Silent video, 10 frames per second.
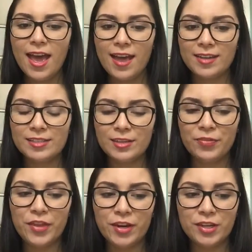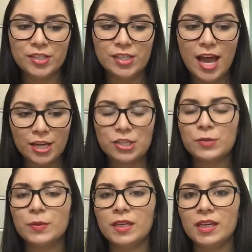And there's
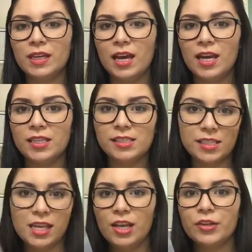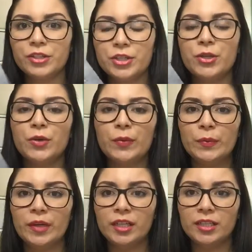actually a scene or
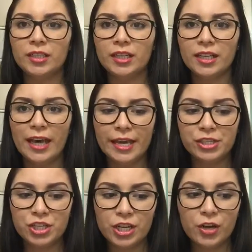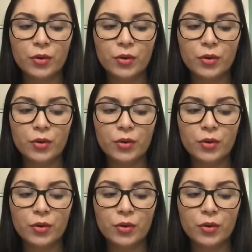two where Kenji,